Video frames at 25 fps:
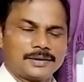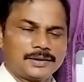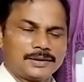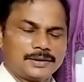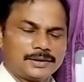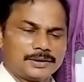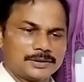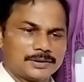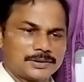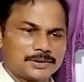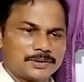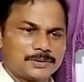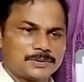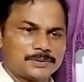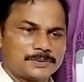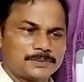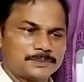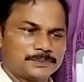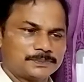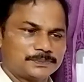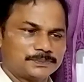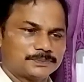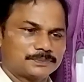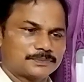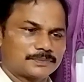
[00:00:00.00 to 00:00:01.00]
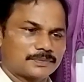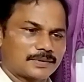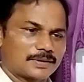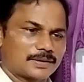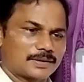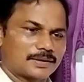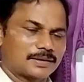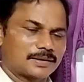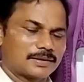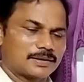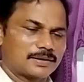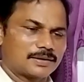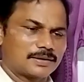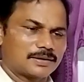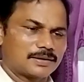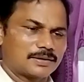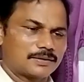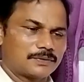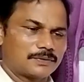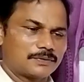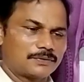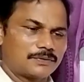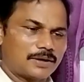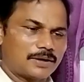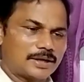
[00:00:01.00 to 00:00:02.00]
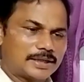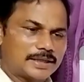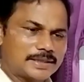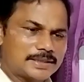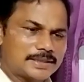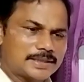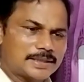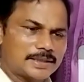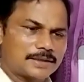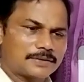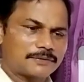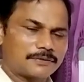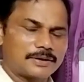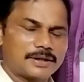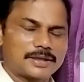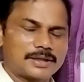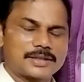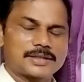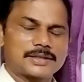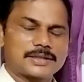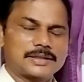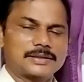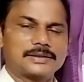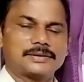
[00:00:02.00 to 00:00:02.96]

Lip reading: So, what is a reflection?